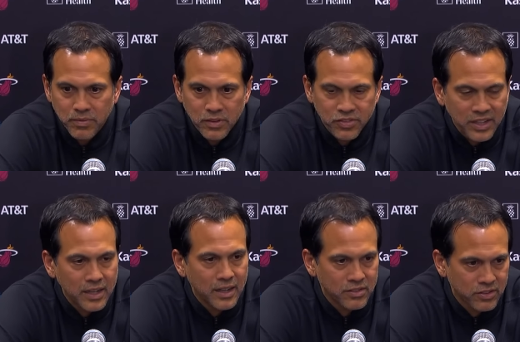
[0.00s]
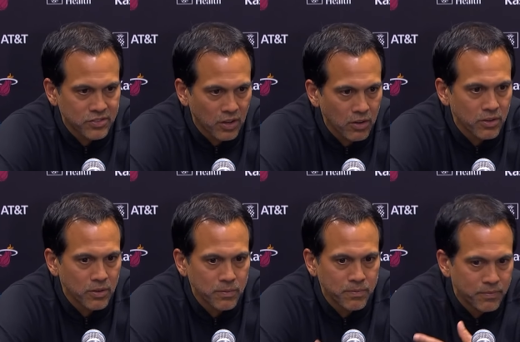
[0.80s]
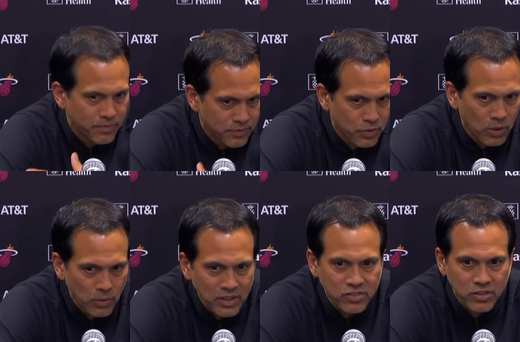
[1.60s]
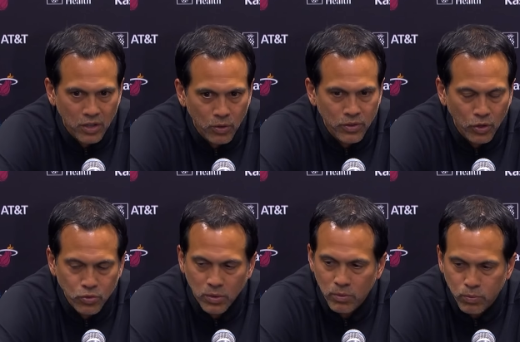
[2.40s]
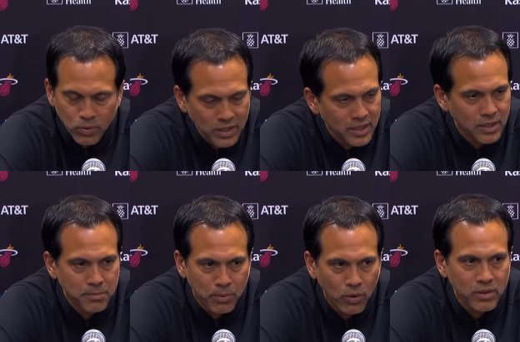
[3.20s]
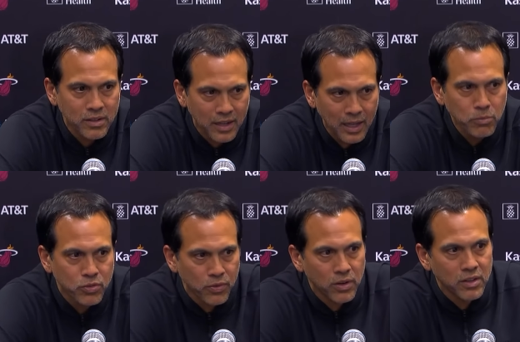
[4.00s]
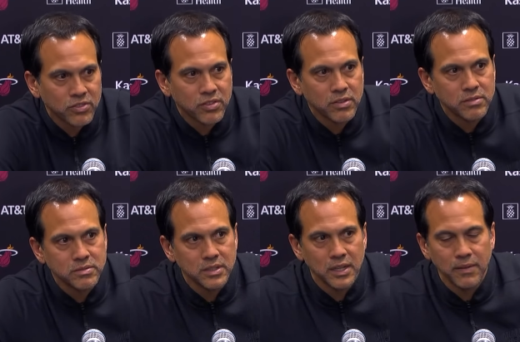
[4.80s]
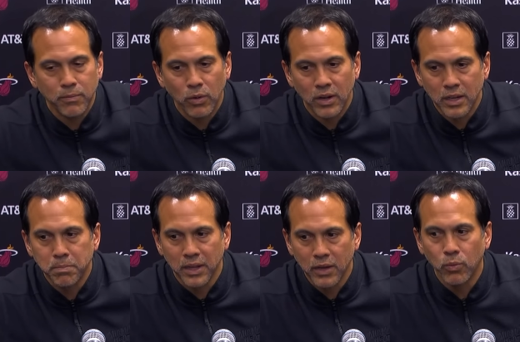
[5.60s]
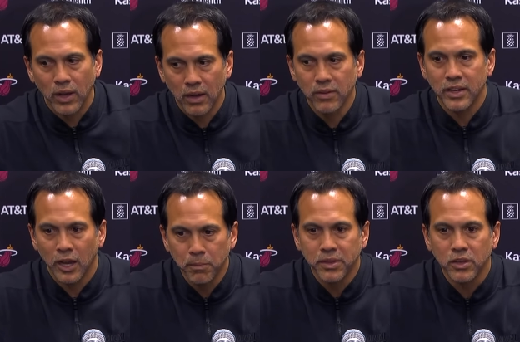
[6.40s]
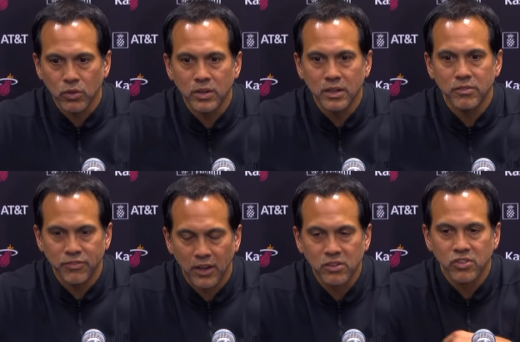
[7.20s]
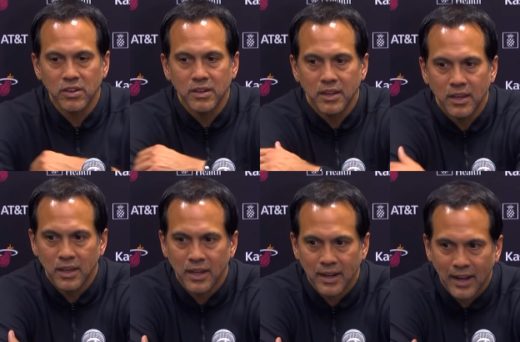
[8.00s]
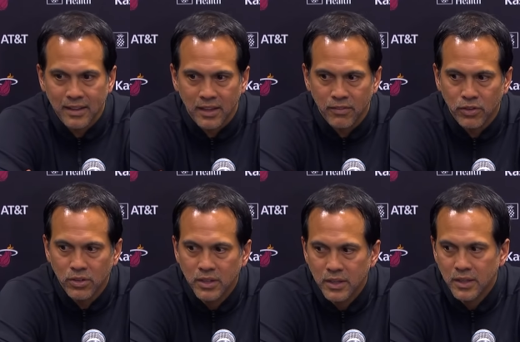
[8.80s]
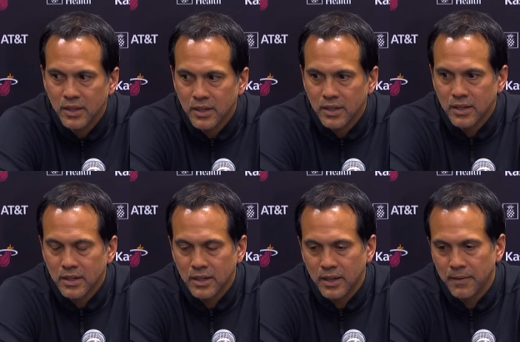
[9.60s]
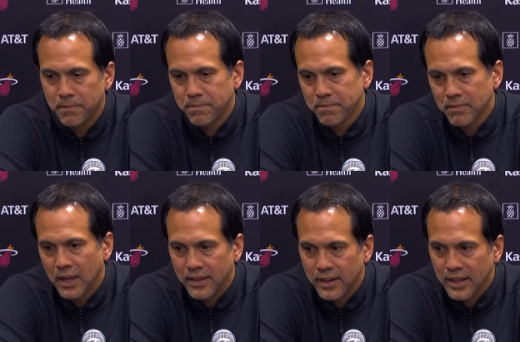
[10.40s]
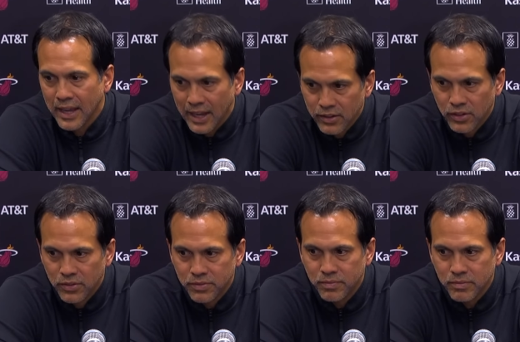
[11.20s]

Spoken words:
stint as a starter 3 weeks ago, those were really important games for us, where he played well and helped the unit function at a high level. And then he handled,